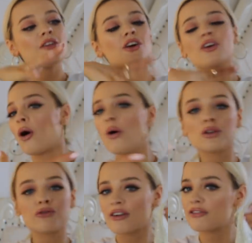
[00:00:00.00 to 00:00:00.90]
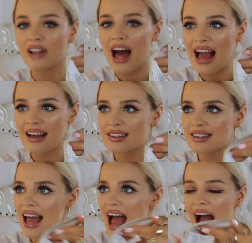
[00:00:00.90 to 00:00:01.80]
the gold
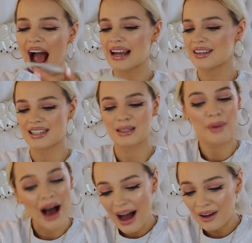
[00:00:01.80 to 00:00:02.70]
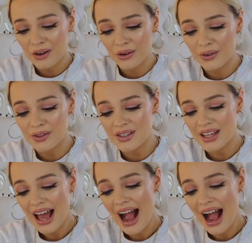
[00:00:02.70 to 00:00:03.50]
reflects and it sparkles